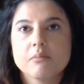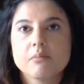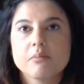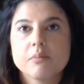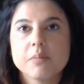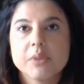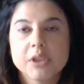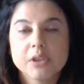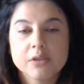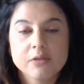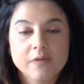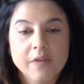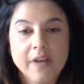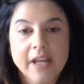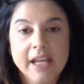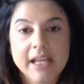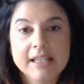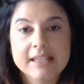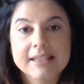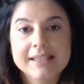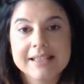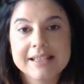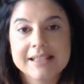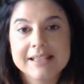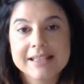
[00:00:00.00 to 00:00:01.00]
Blue
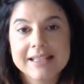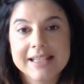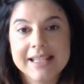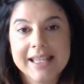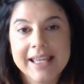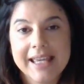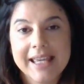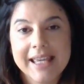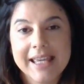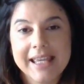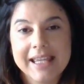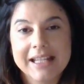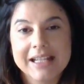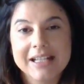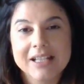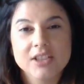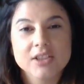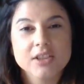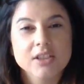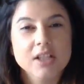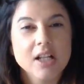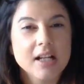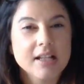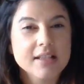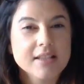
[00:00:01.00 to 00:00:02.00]
veins indicate
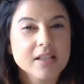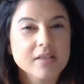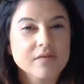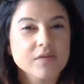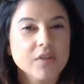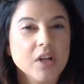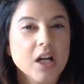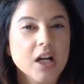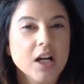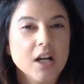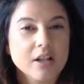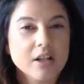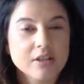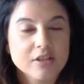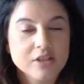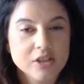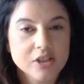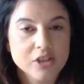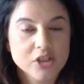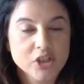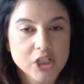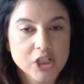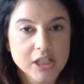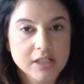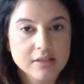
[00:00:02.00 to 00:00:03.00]
a loss of
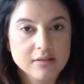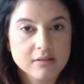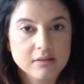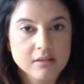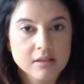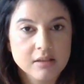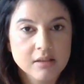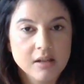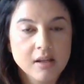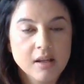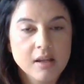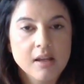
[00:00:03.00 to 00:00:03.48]
oxygen,